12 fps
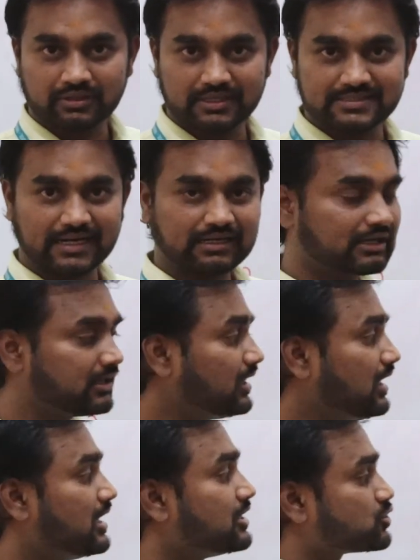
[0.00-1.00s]
Is that
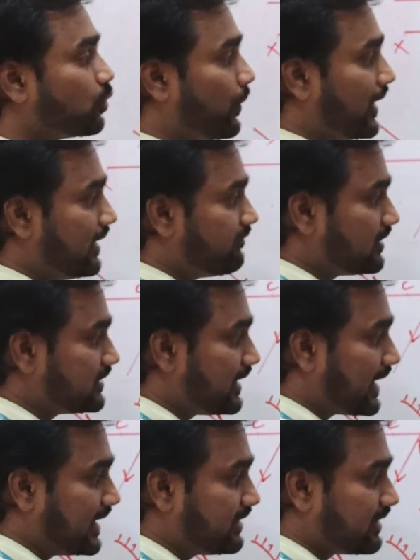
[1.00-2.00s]
clear? So whenever the
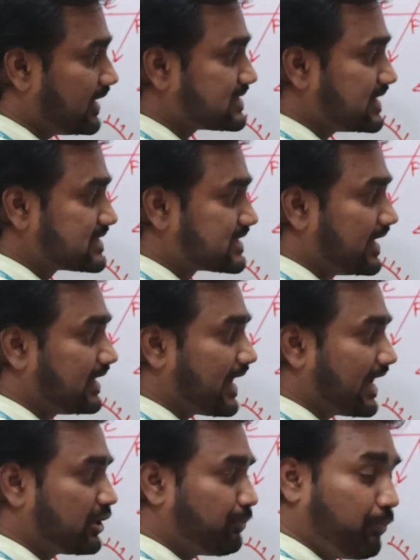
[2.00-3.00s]
light ray is incident
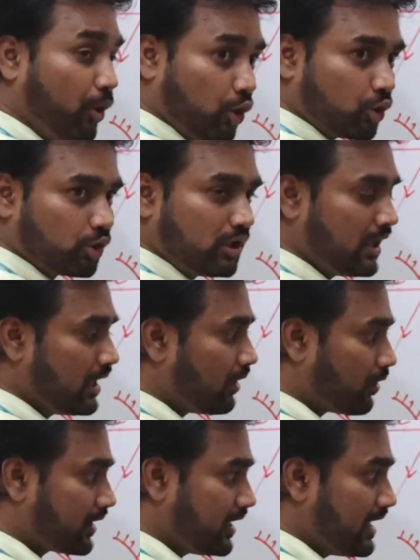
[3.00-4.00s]
at pole,
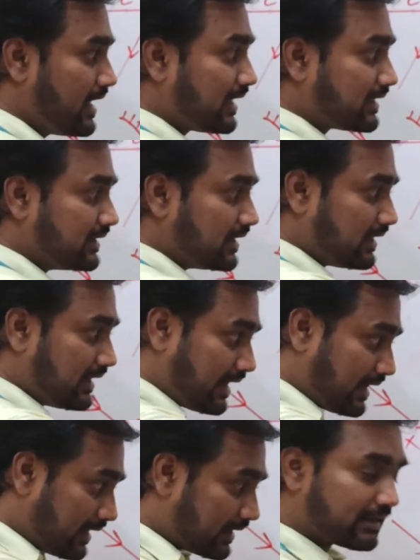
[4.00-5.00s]
okay, the
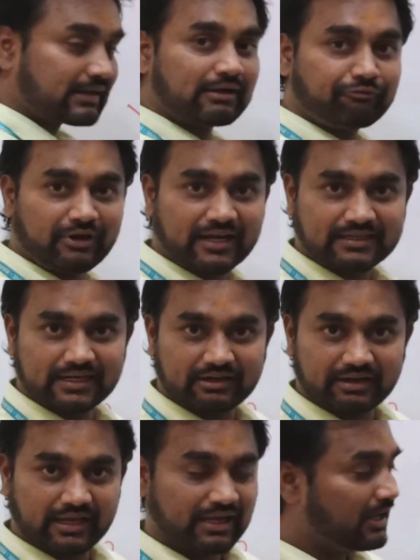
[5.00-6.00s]
reflected
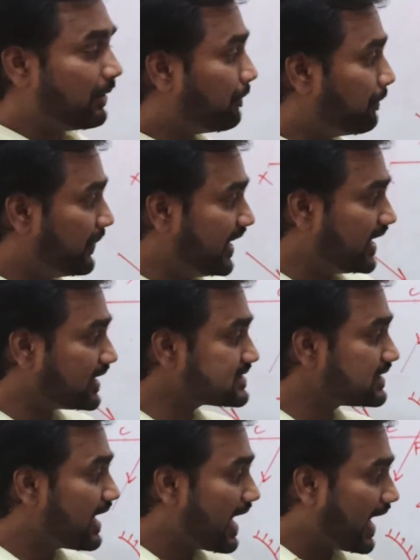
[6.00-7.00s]
ray makes
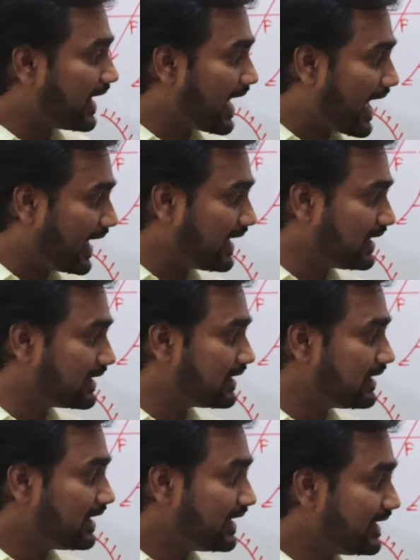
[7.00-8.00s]
an
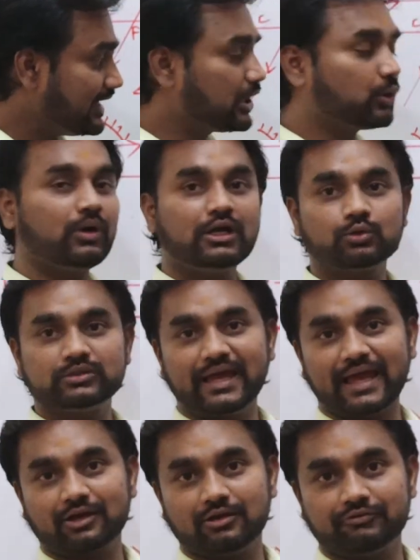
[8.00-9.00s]
angle equal to the
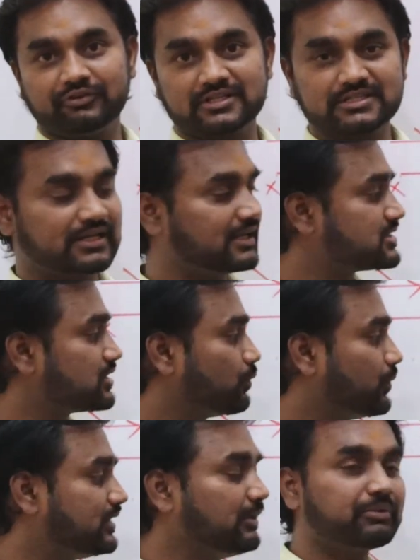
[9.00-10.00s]
angle of incidence
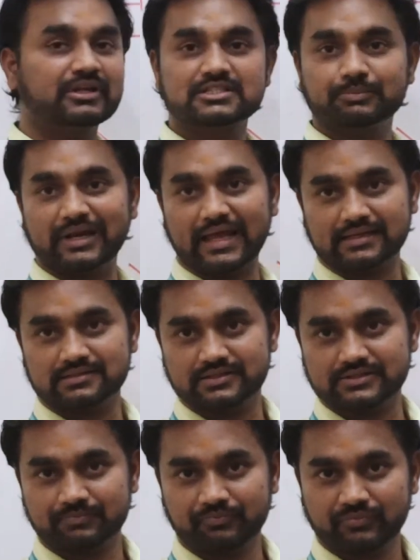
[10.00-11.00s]
with the principal
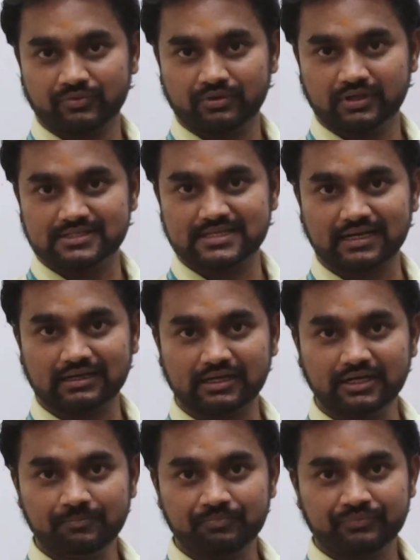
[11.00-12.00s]
axis. Is that
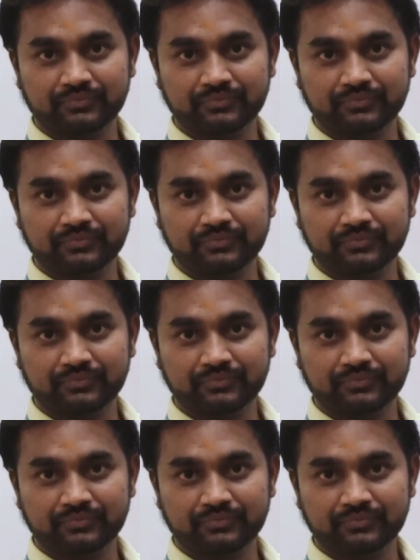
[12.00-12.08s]
clear?